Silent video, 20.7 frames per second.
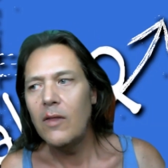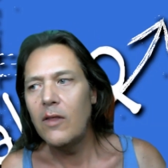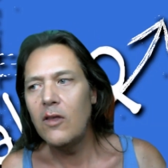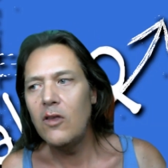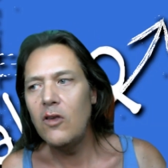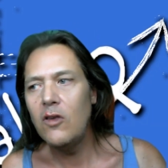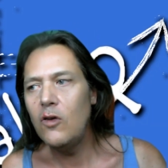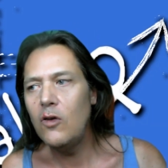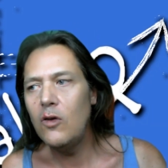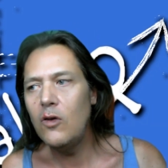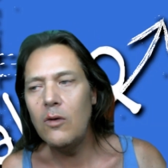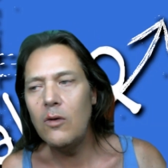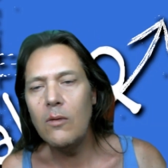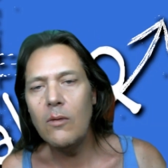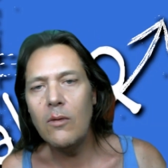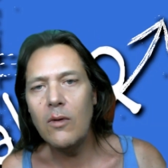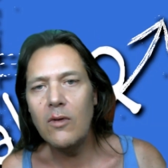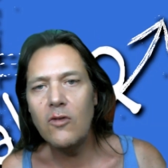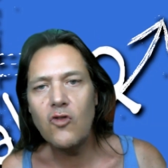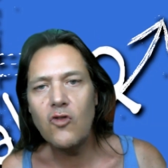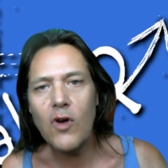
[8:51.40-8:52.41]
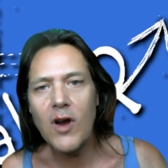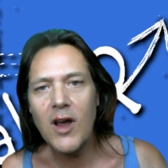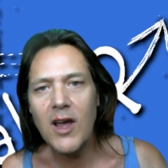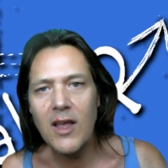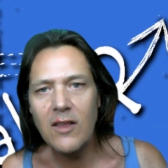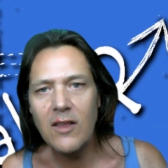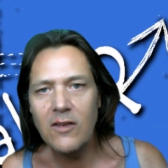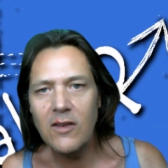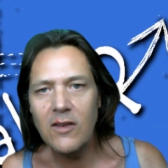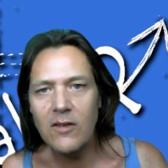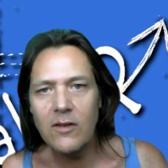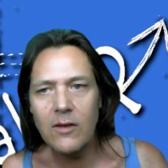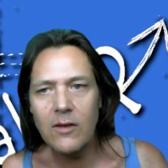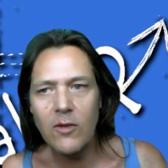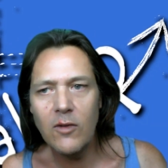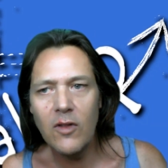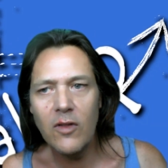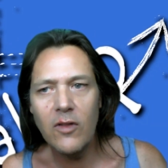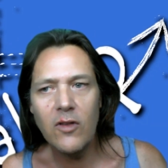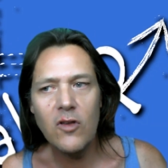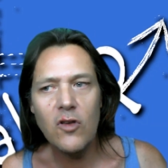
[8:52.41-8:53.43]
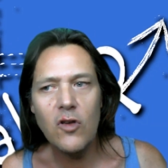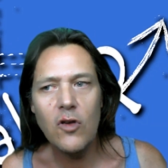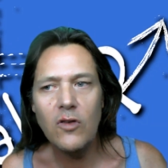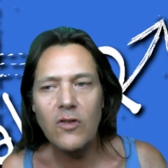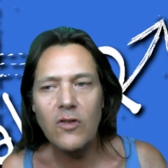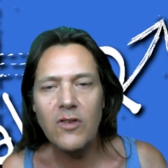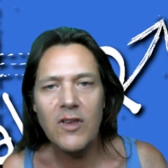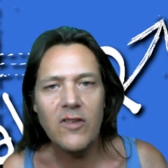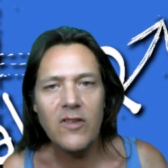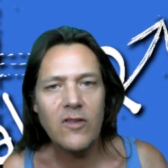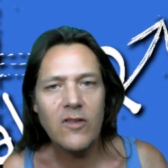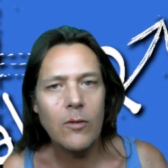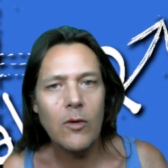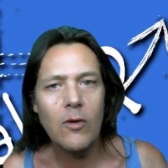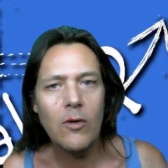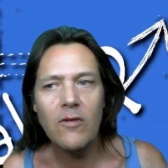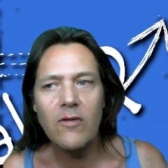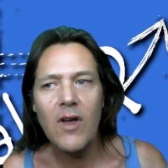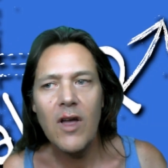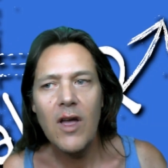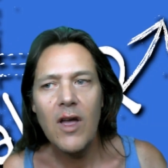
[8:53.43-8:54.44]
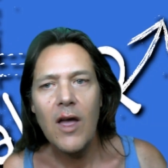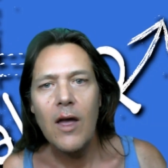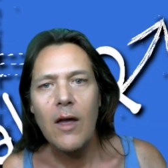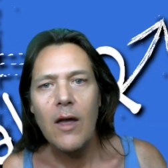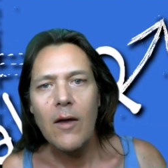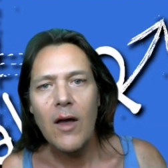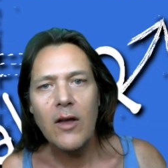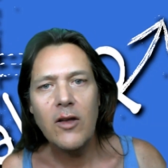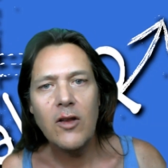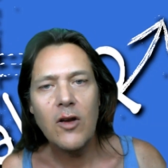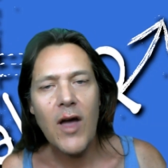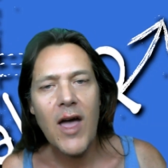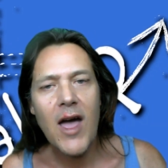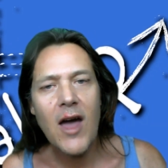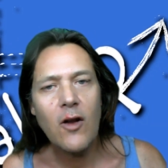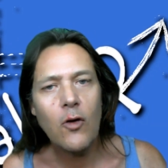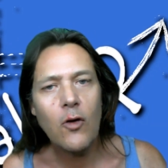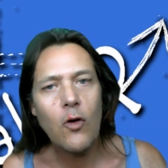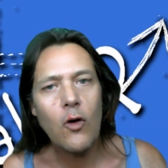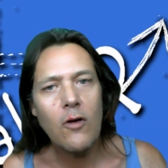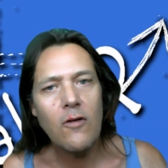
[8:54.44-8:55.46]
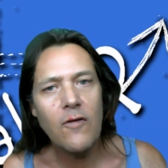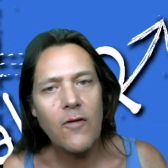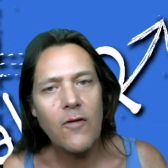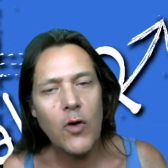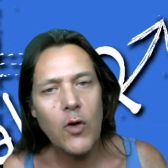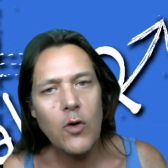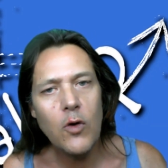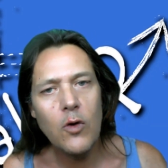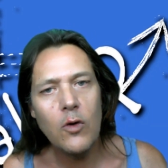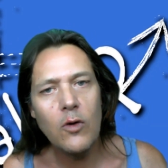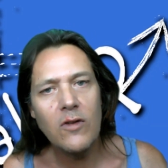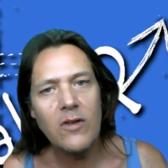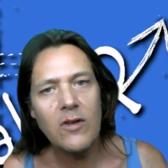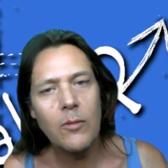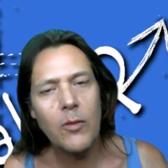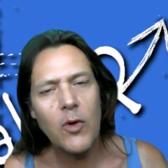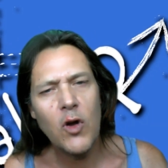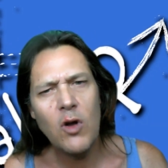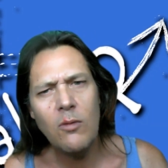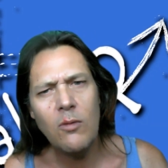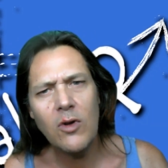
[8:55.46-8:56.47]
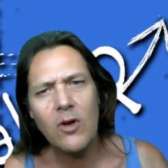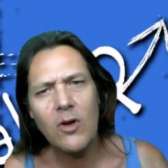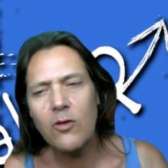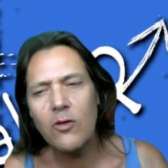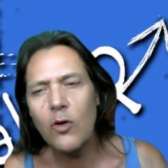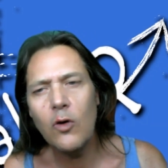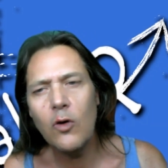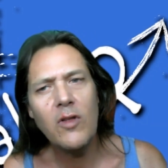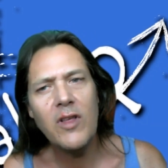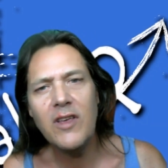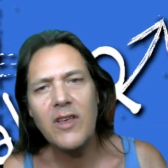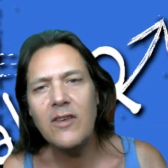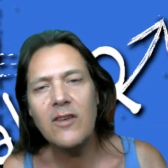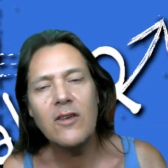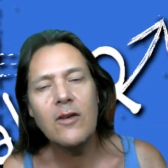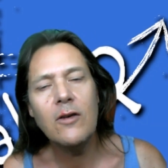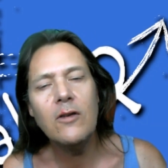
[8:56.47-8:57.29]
the new trade system, the new system of, you know, how to grow foods and permaculture, all these things.